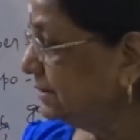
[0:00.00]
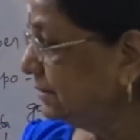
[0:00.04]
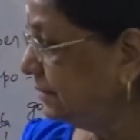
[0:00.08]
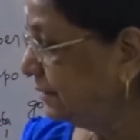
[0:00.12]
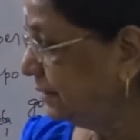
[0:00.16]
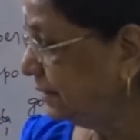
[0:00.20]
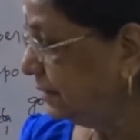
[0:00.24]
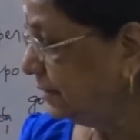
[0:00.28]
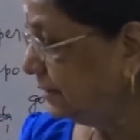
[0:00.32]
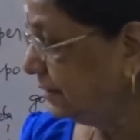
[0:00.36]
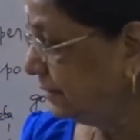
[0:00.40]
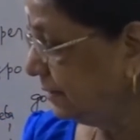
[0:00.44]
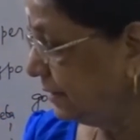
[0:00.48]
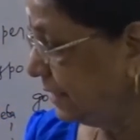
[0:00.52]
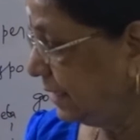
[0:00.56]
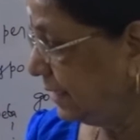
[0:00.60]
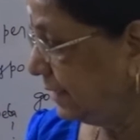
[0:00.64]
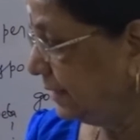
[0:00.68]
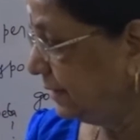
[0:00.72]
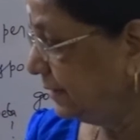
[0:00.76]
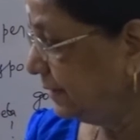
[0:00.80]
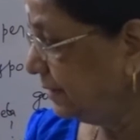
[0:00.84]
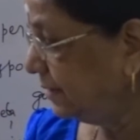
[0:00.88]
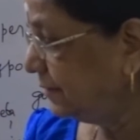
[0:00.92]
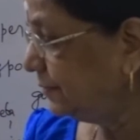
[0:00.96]
is the
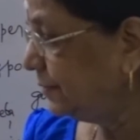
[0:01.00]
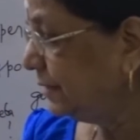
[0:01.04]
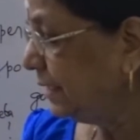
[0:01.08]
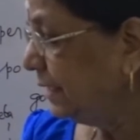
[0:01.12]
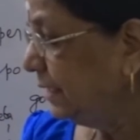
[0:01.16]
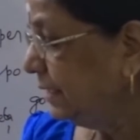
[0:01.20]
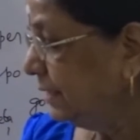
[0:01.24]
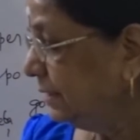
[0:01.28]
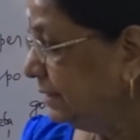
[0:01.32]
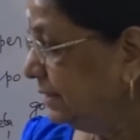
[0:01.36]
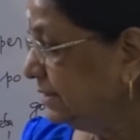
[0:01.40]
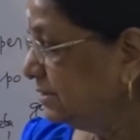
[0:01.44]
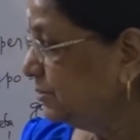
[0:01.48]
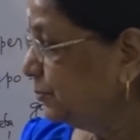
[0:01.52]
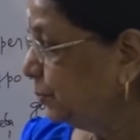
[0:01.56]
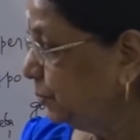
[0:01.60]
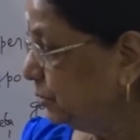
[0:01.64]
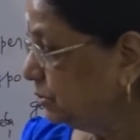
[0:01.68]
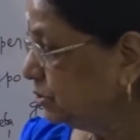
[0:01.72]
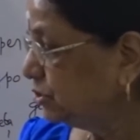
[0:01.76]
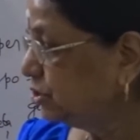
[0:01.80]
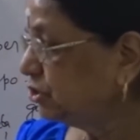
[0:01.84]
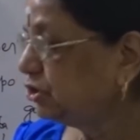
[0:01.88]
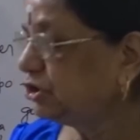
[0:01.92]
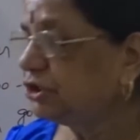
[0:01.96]
diagram is
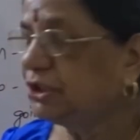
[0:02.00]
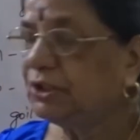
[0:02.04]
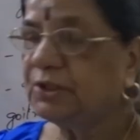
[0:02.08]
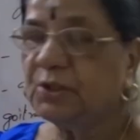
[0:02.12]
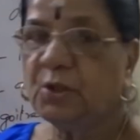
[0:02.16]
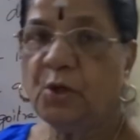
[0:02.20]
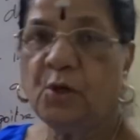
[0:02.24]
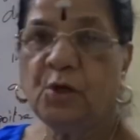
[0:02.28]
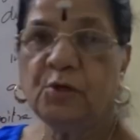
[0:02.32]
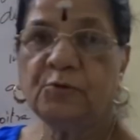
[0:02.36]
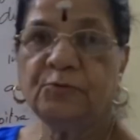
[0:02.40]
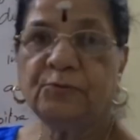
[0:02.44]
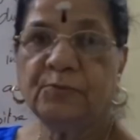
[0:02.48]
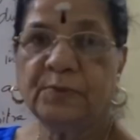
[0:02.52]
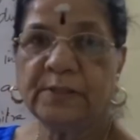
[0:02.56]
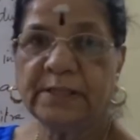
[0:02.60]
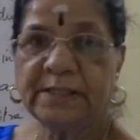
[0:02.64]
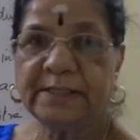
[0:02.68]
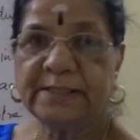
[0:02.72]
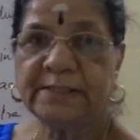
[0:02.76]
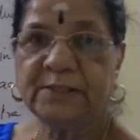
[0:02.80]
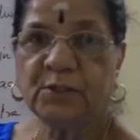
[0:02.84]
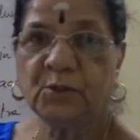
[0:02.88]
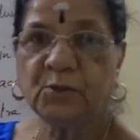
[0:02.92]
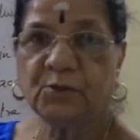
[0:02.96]
position of
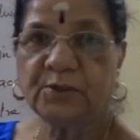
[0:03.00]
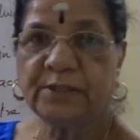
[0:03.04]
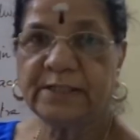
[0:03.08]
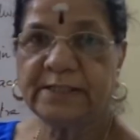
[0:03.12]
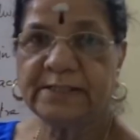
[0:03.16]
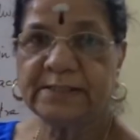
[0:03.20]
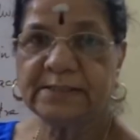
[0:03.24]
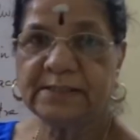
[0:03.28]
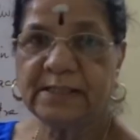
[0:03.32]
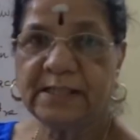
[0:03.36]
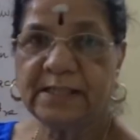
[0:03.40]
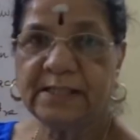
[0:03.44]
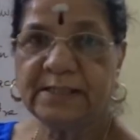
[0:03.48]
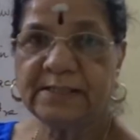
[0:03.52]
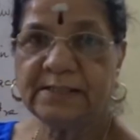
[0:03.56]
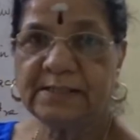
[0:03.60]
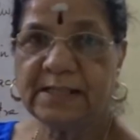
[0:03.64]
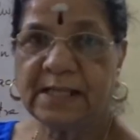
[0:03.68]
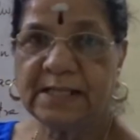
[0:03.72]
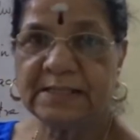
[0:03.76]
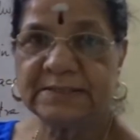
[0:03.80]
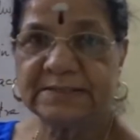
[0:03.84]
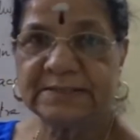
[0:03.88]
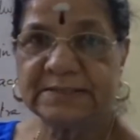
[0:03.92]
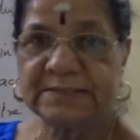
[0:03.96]
endocrine gland,
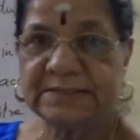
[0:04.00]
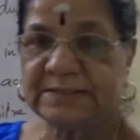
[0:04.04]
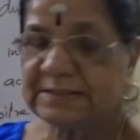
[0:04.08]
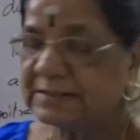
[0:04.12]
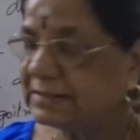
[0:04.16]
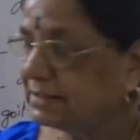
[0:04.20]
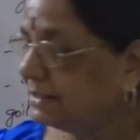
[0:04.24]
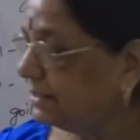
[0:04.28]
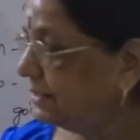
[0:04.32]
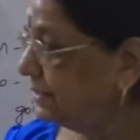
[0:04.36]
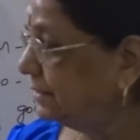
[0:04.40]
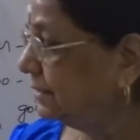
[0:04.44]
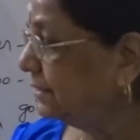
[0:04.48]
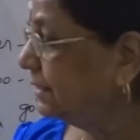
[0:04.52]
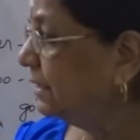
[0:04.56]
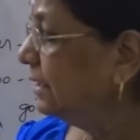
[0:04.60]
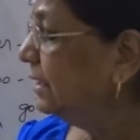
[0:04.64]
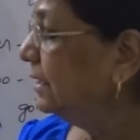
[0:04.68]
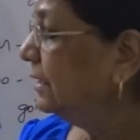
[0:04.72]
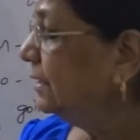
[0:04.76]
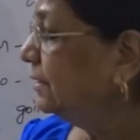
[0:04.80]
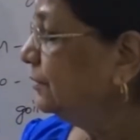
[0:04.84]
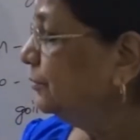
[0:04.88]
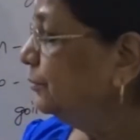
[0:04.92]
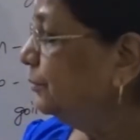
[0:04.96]
as I said.
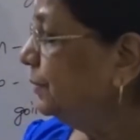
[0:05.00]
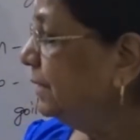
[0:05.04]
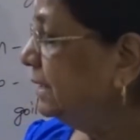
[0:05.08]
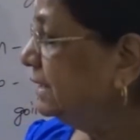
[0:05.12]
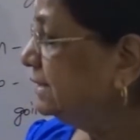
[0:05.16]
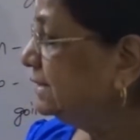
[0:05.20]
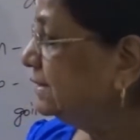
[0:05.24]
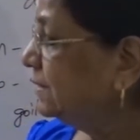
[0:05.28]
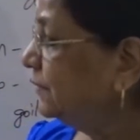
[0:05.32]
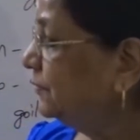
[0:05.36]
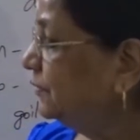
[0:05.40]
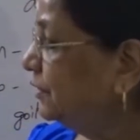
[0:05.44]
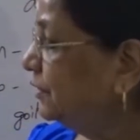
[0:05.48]
Base of